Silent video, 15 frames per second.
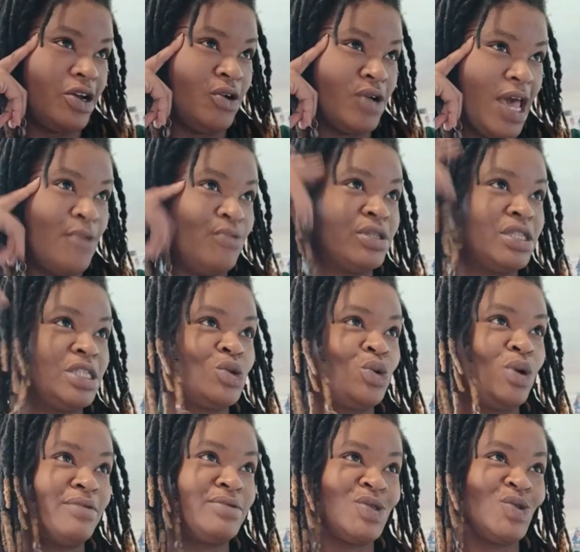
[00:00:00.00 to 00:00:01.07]
okay, with the
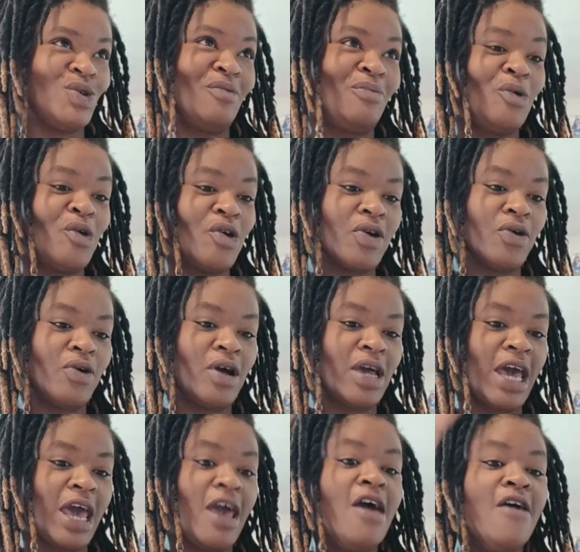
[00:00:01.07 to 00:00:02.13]
12-12 portal,
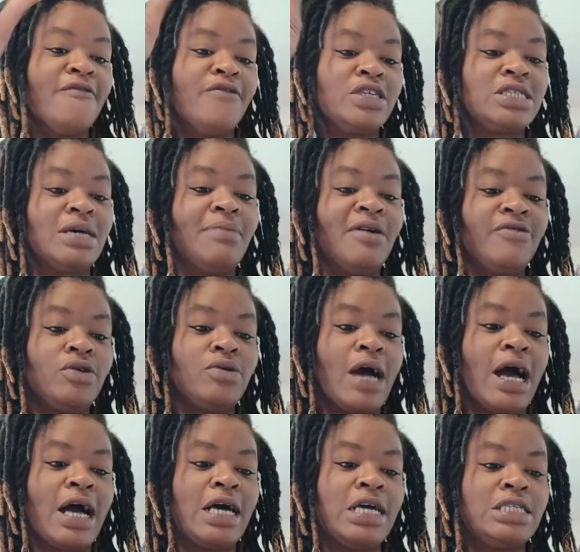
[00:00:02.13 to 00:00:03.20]
okay, for some of you
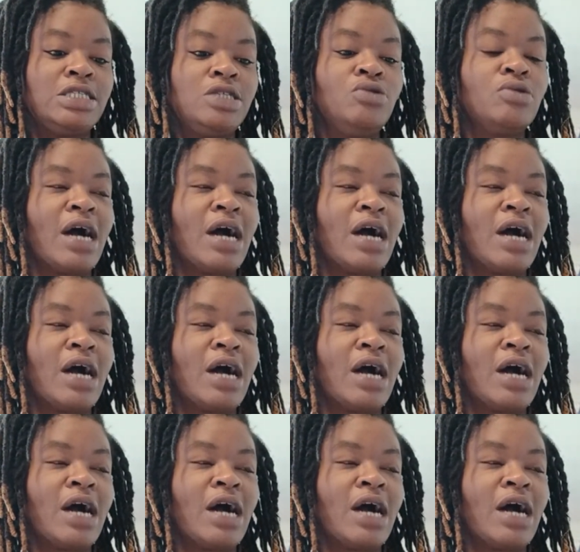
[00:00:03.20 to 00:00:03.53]
guys